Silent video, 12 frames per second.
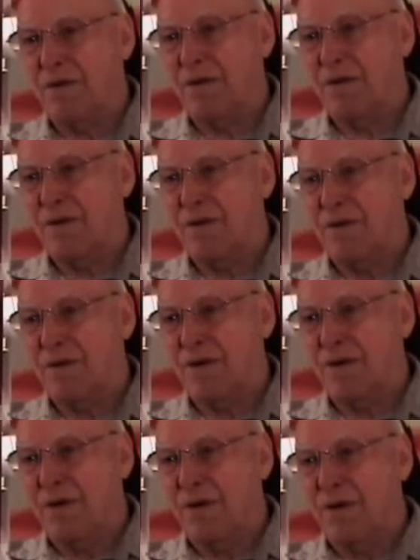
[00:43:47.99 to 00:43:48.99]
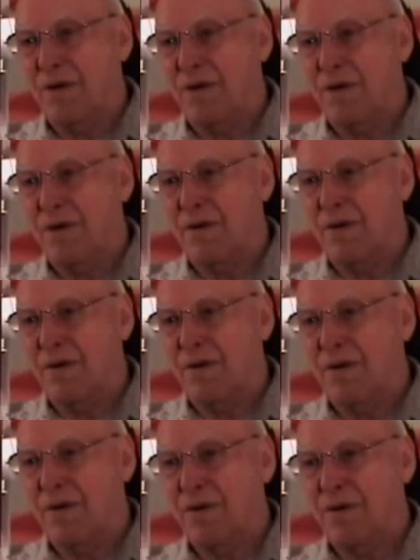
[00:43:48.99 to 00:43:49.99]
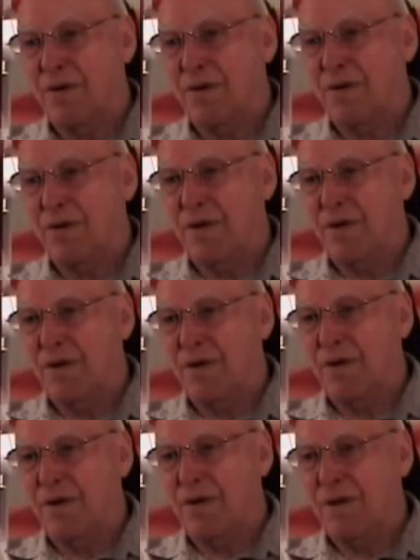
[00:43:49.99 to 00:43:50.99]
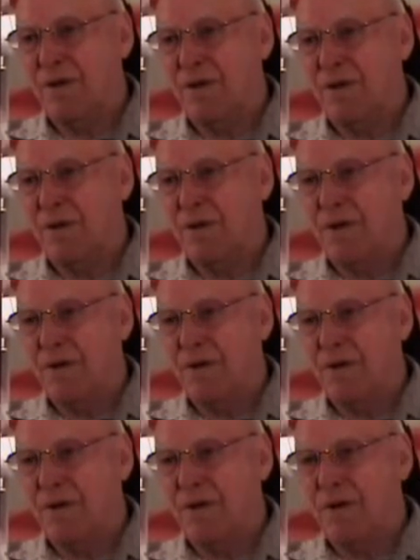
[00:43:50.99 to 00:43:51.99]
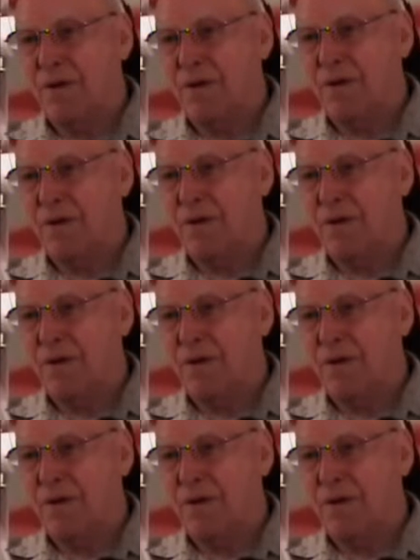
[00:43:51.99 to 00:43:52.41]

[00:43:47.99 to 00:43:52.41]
Nothing is said.